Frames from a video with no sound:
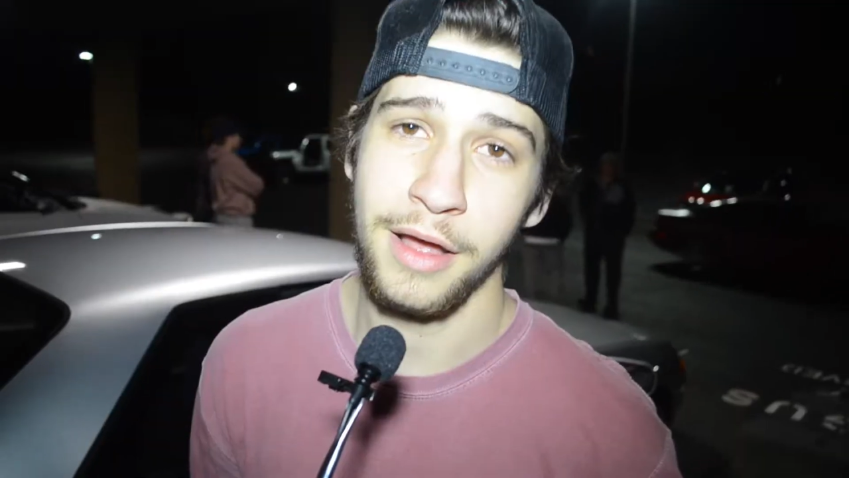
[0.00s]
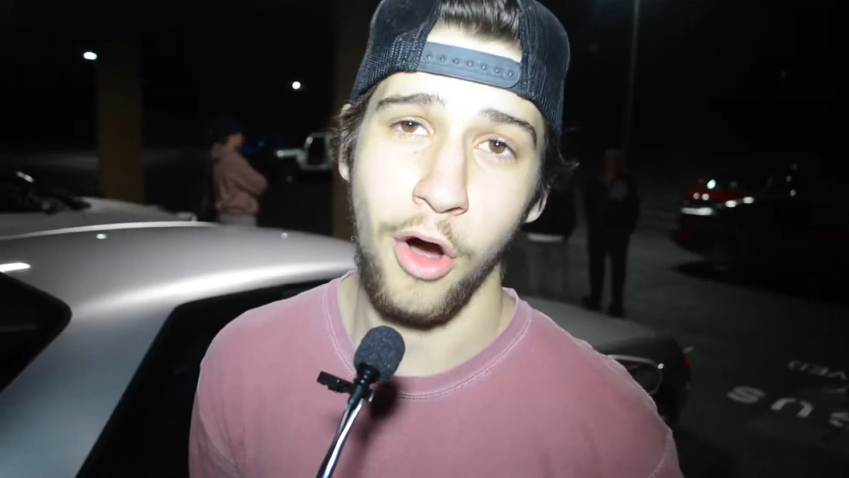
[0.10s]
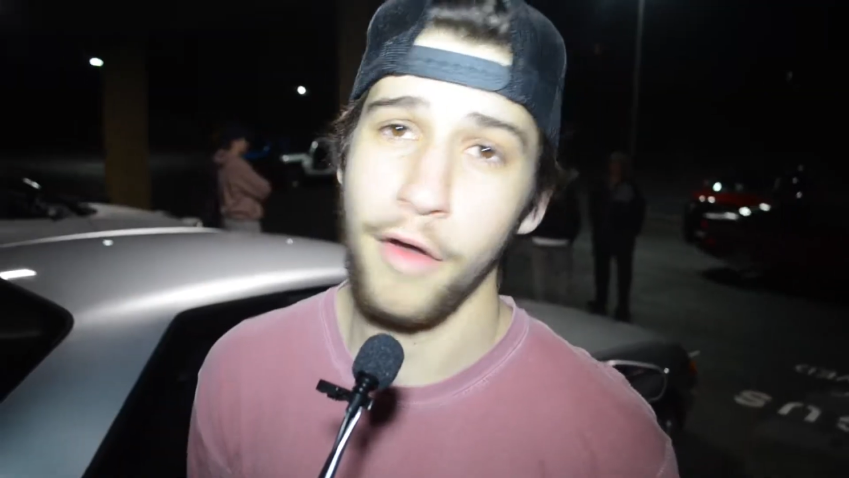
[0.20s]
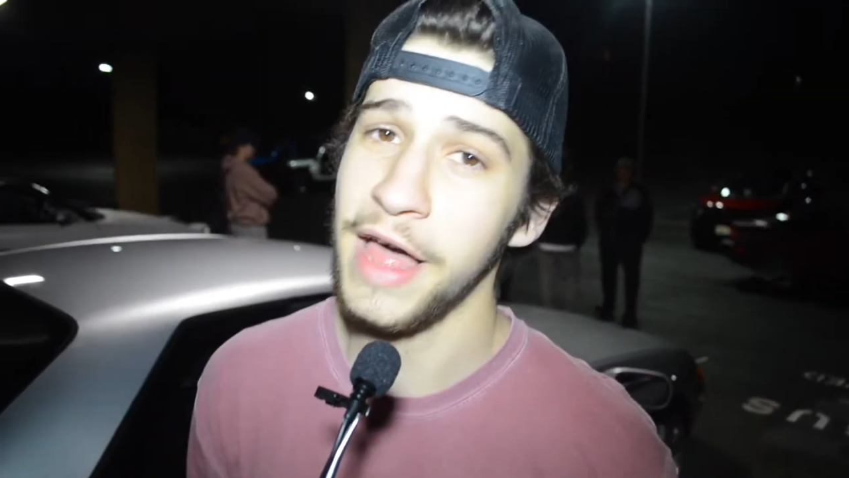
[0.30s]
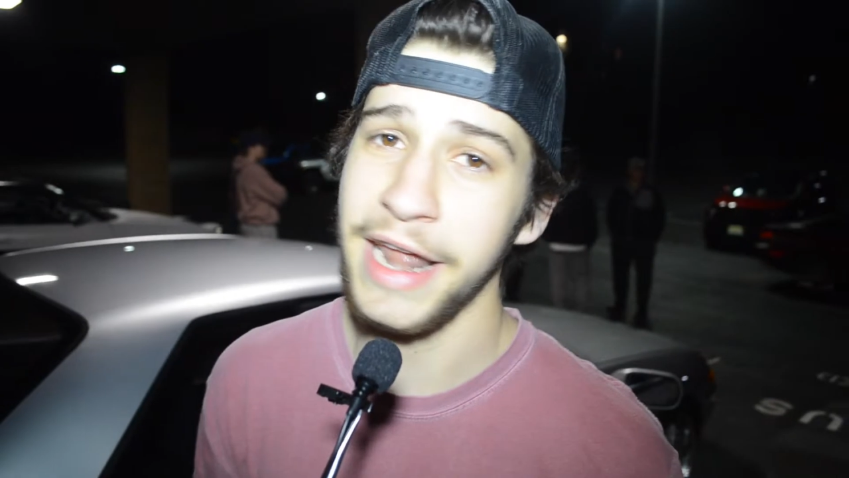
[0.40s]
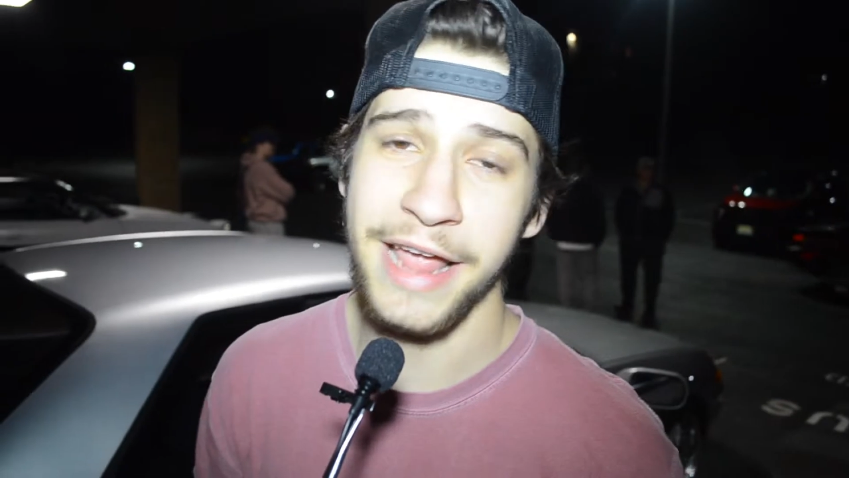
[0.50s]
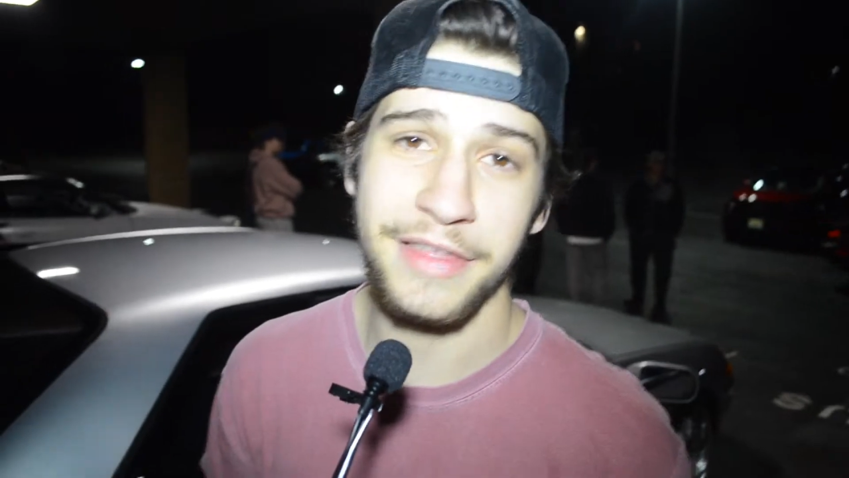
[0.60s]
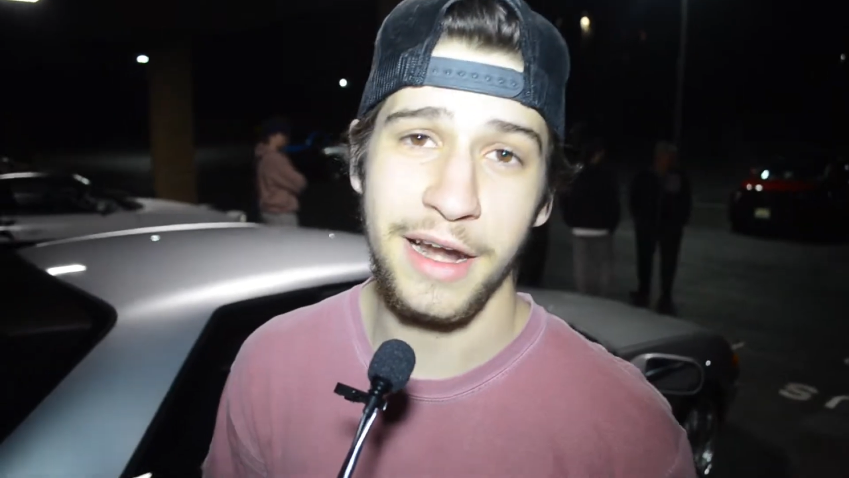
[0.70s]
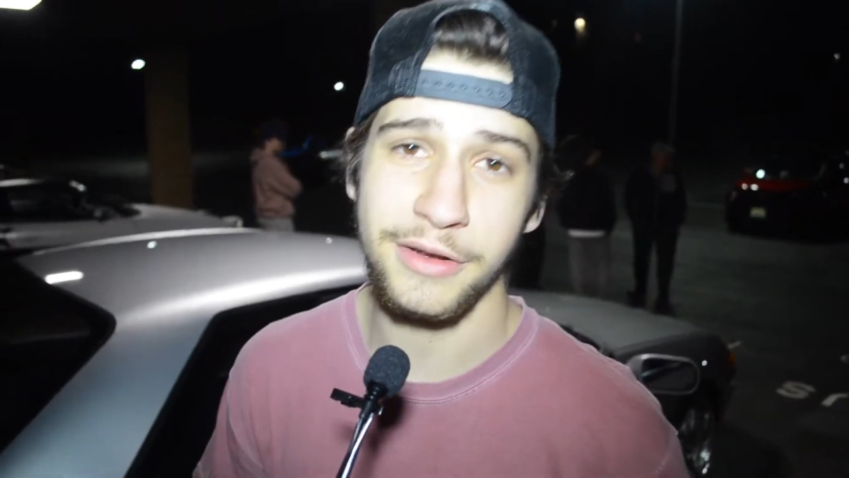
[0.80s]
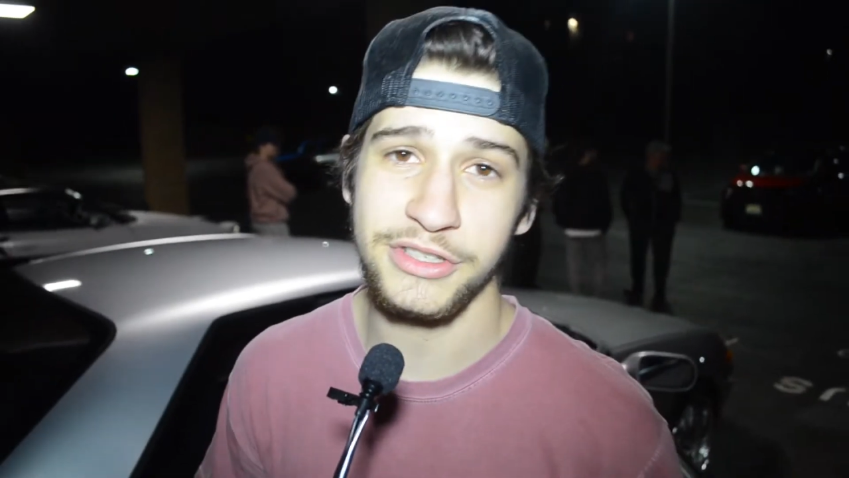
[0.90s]
All that hate
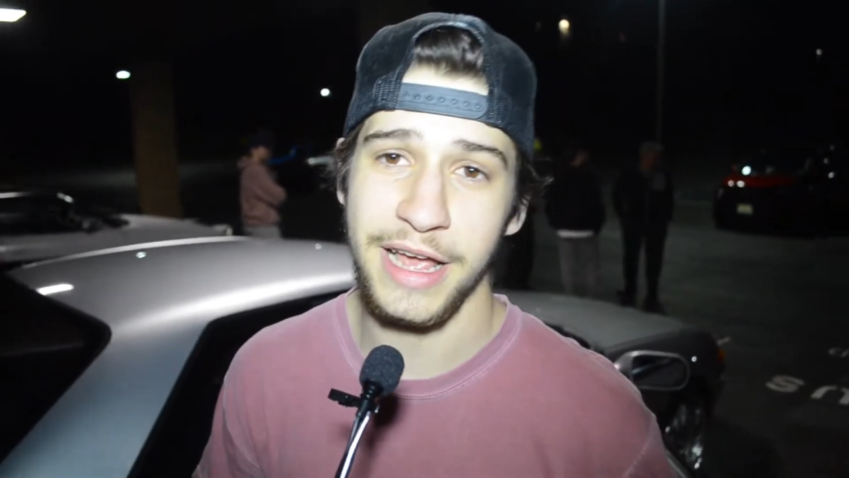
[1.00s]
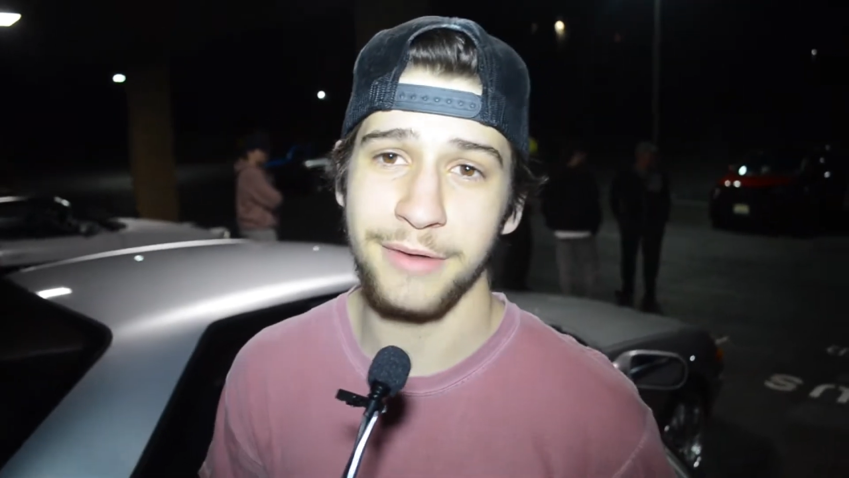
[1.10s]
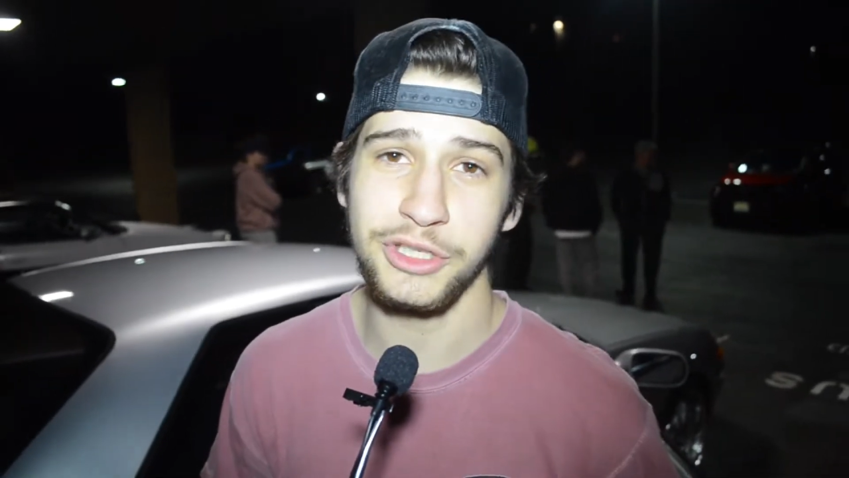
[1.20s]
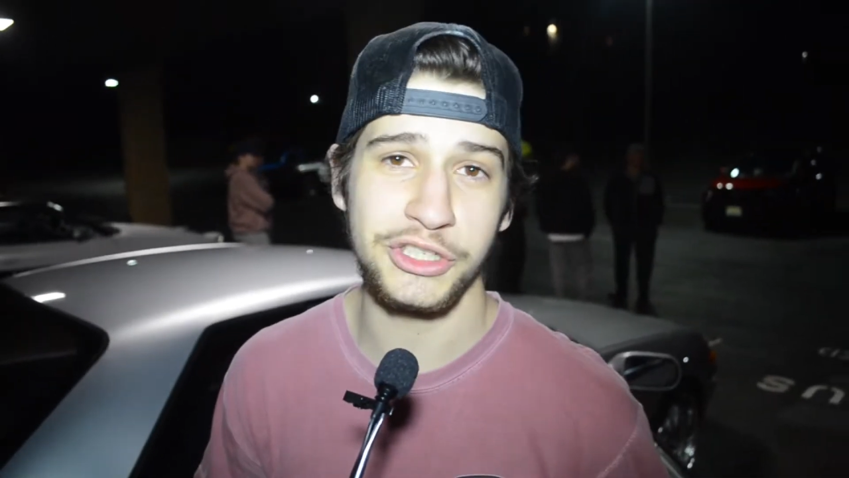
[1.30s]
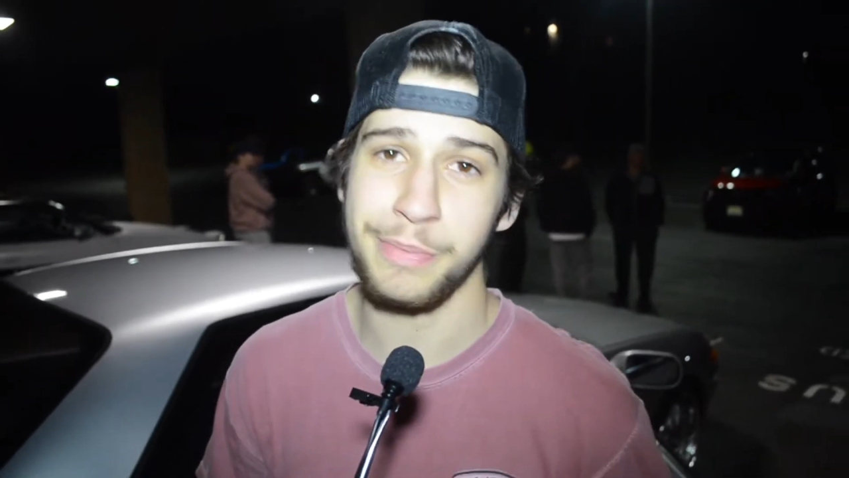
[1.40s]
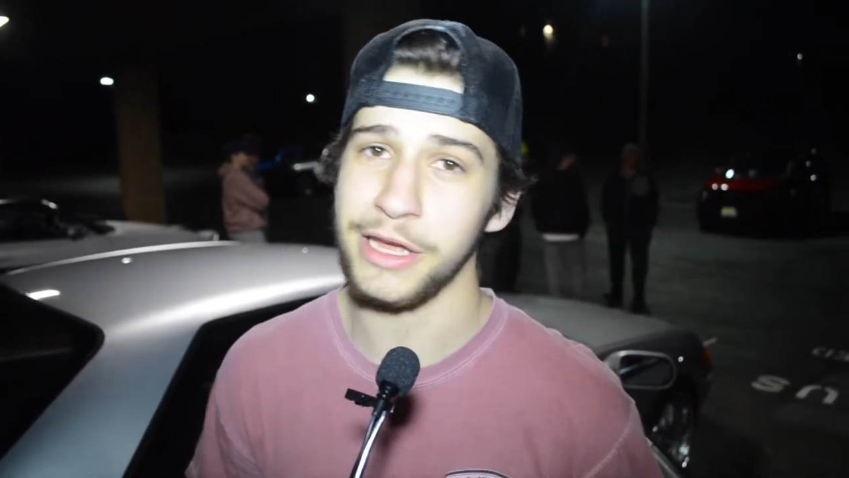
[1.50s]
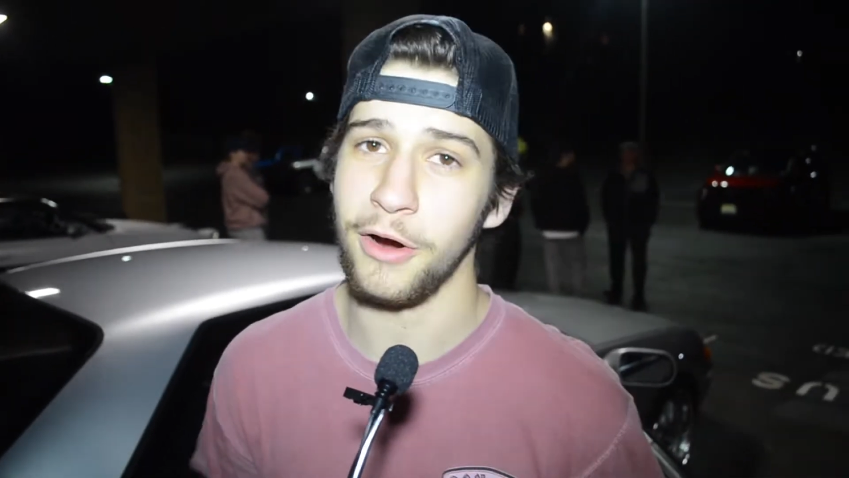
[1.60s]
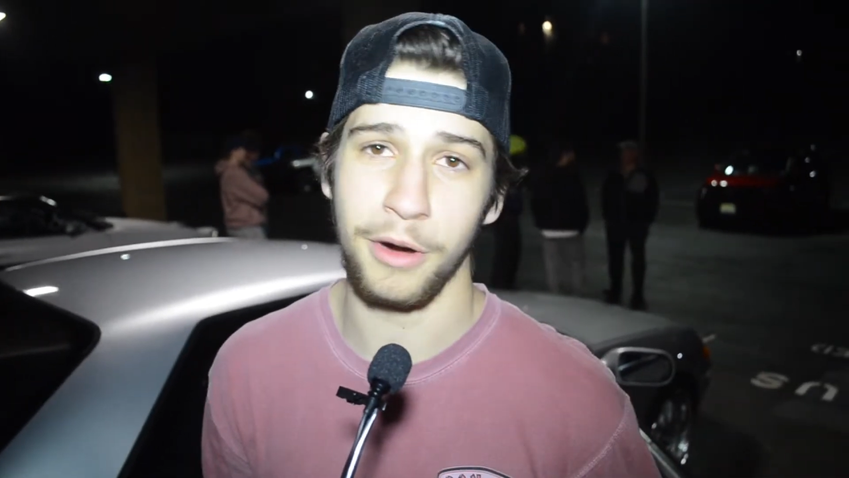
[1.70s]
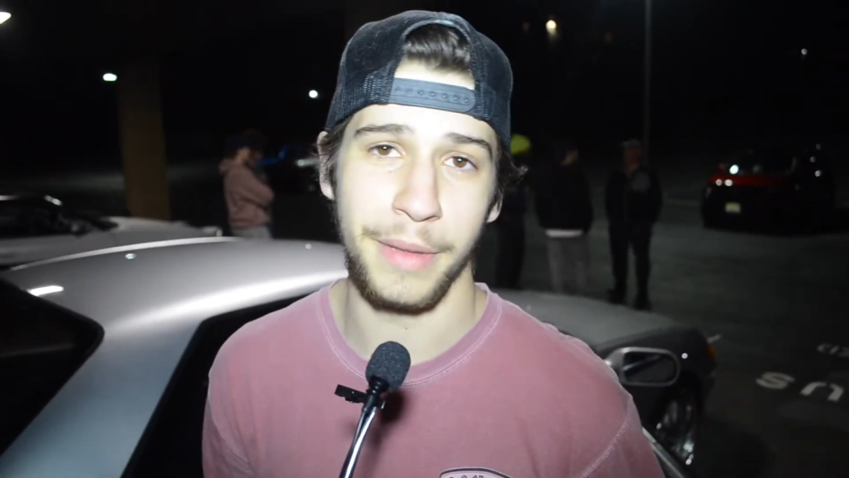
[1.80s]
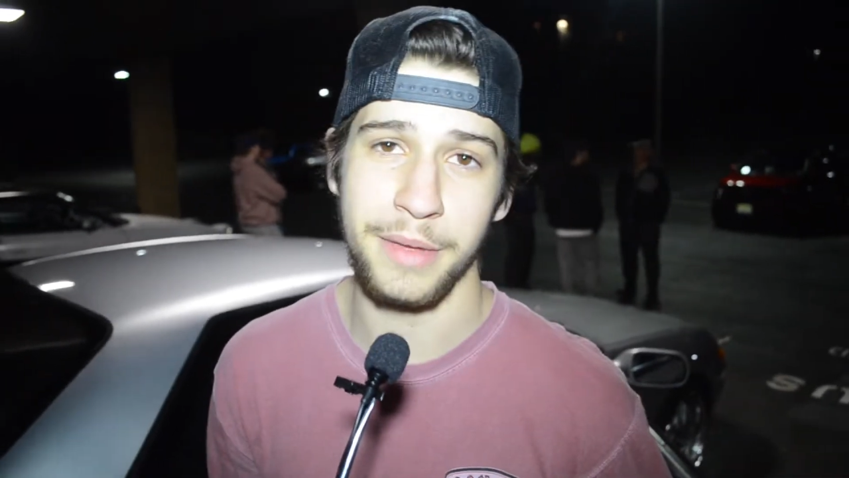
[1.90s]
that I was saying was just
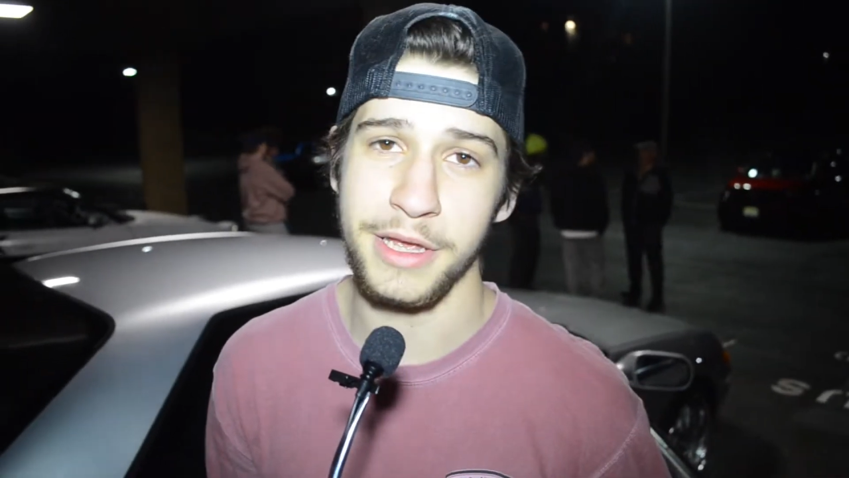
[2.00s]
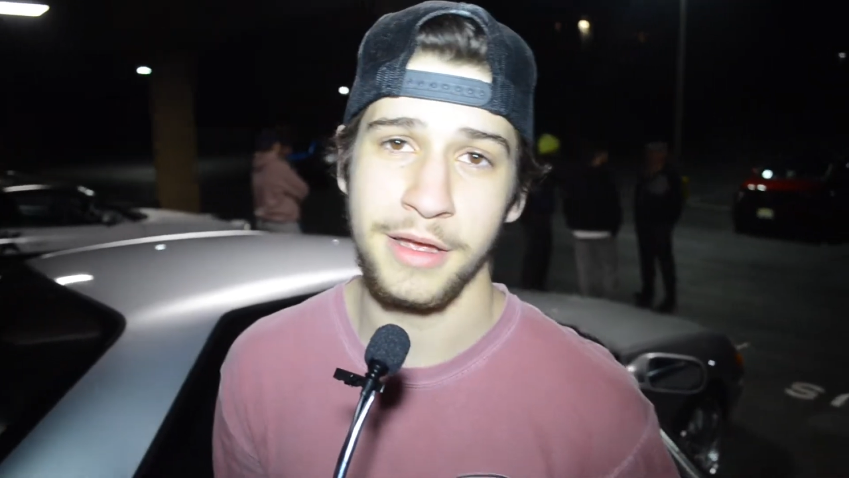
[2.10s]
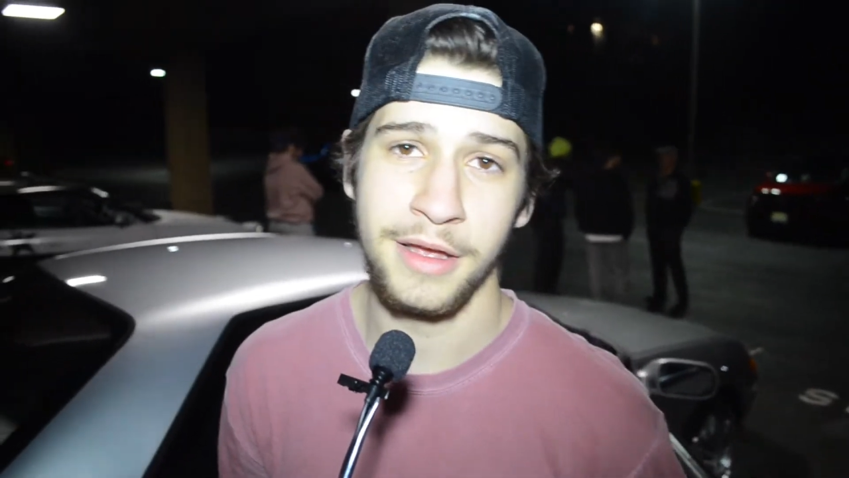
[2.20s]
PR, baby.